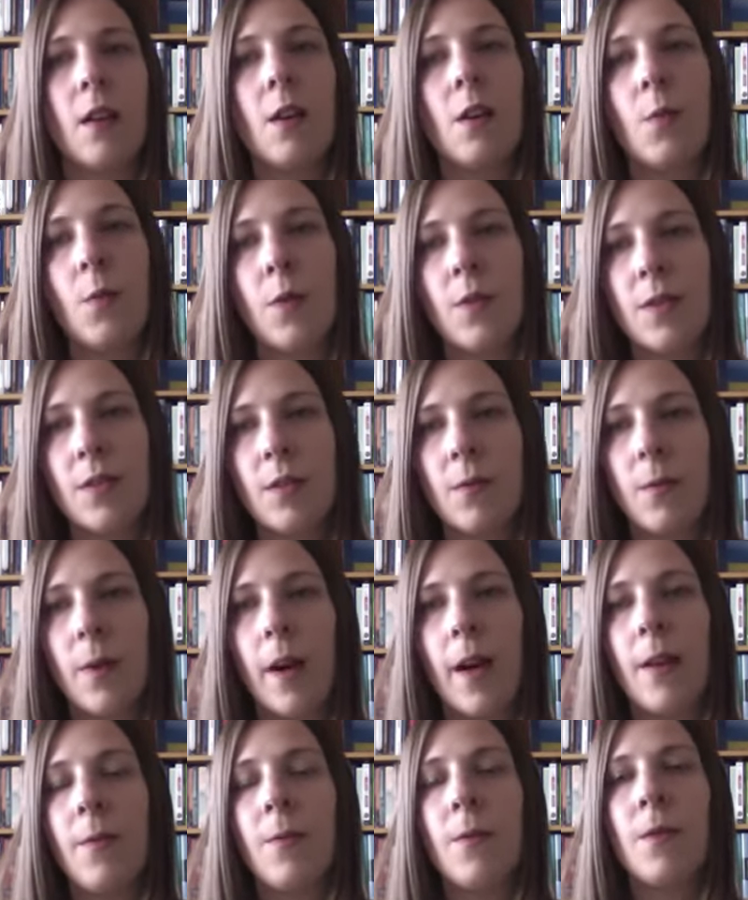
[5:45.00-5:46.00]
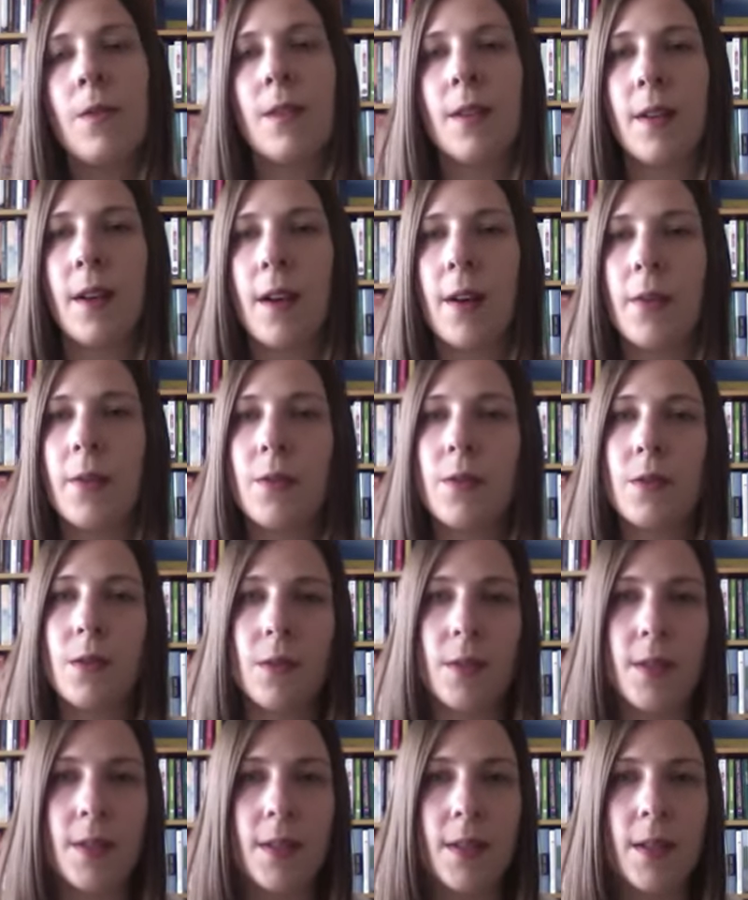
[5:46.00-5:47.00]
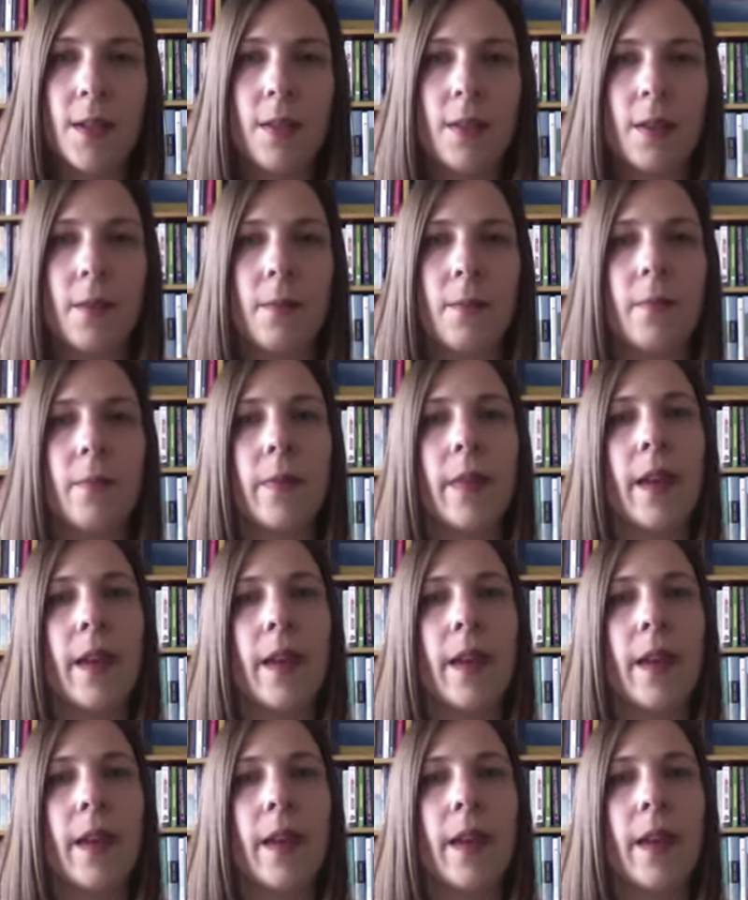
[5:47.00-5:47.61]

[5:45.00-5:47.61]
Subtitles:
where survivors and others could see them